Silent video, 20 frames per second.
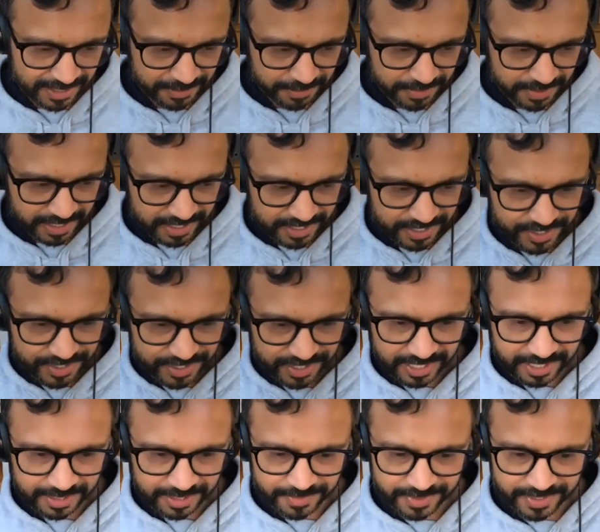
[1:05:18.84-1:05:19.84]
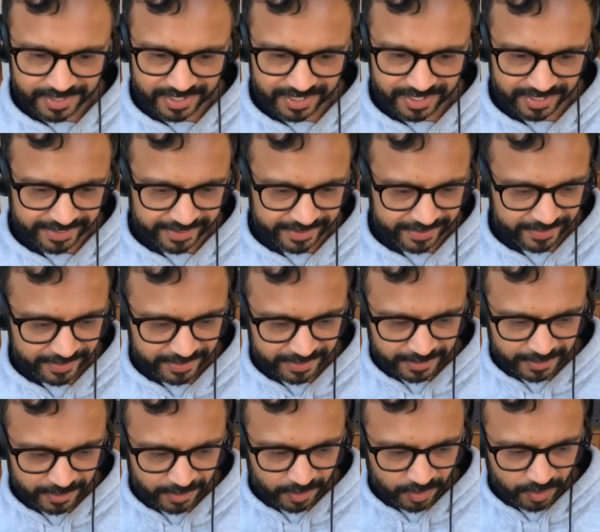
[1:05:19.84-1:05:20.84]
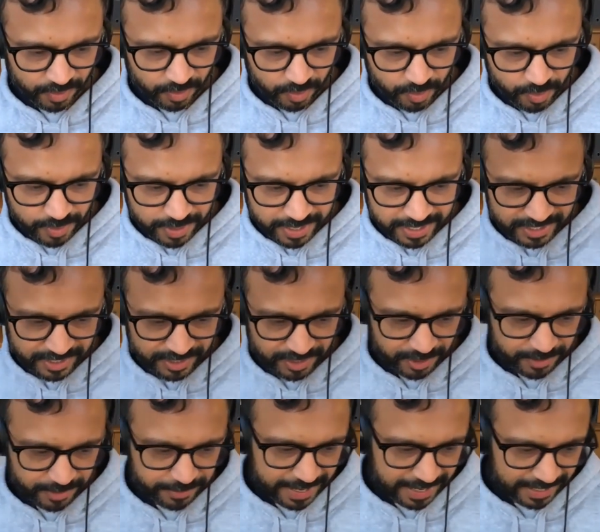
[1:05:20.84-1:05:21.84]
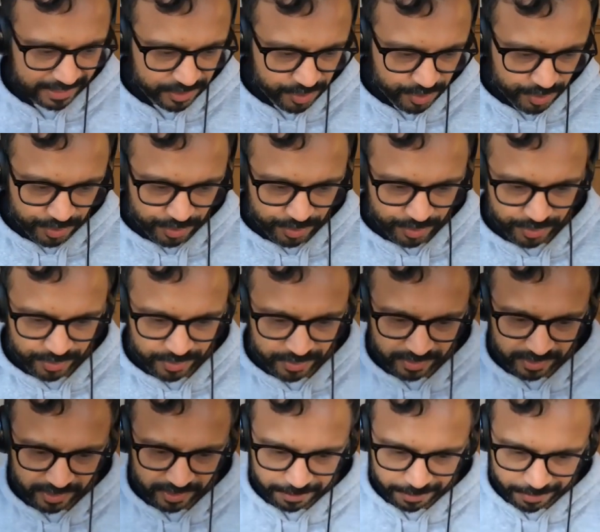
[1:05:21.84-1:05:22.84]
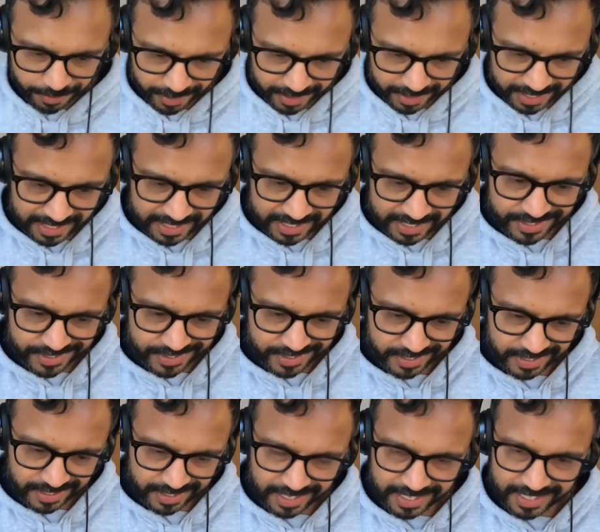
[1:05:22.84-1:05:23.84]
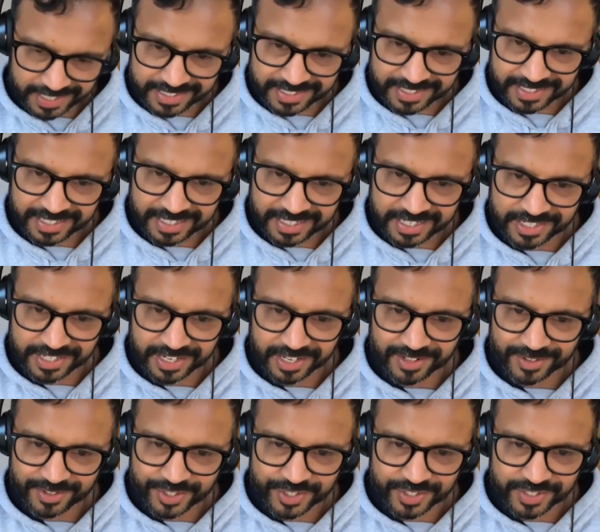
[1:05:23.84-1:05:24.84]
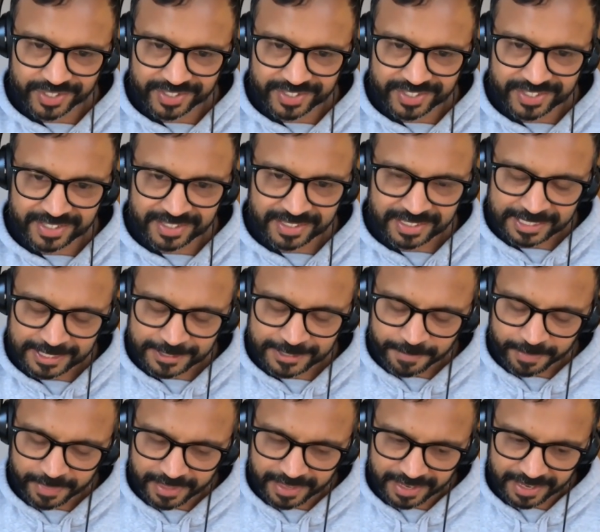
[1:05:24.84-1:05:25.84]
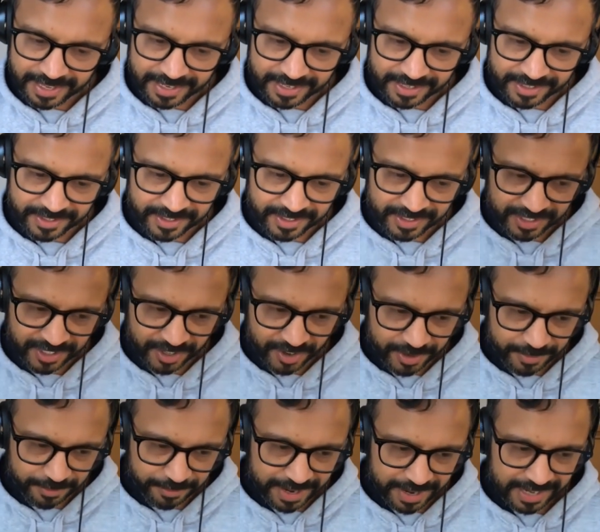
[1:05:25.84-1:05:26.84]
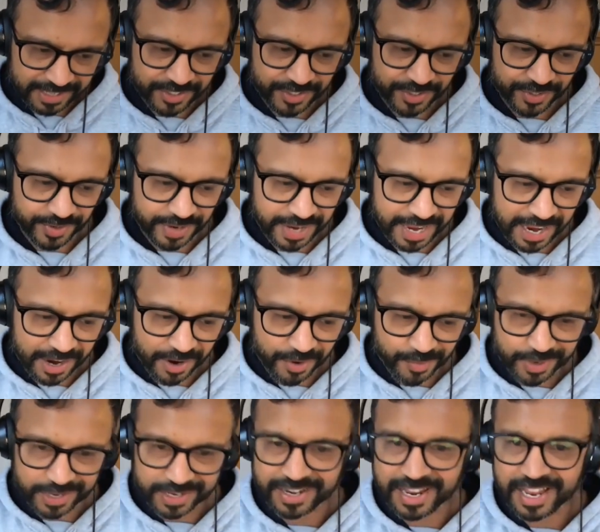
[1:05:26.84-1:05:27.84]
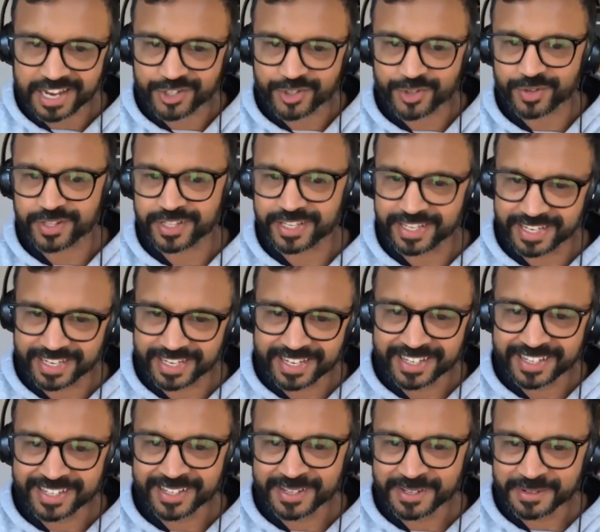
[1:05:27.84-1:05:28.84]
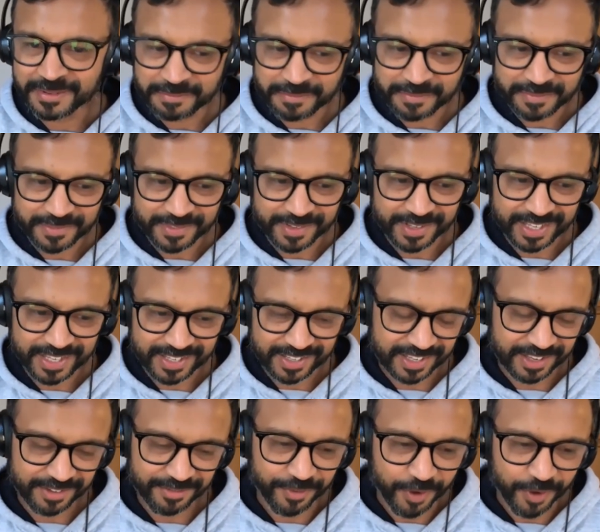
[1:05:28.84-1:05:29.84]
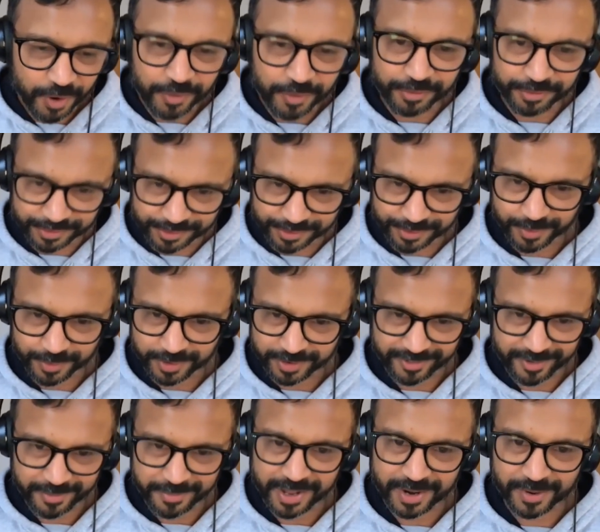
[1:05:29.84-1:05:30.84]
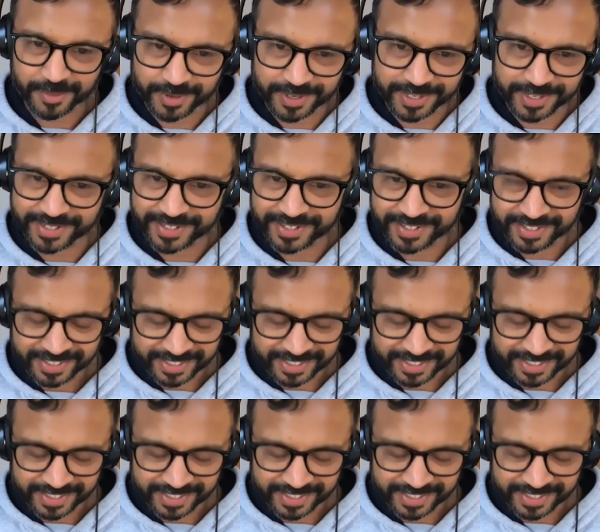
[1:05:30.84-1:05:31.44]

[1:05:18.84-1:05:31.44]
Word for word: But it seems to always go back to the body's innate intelligence and going back to how we naturally evolved, for want of a better word.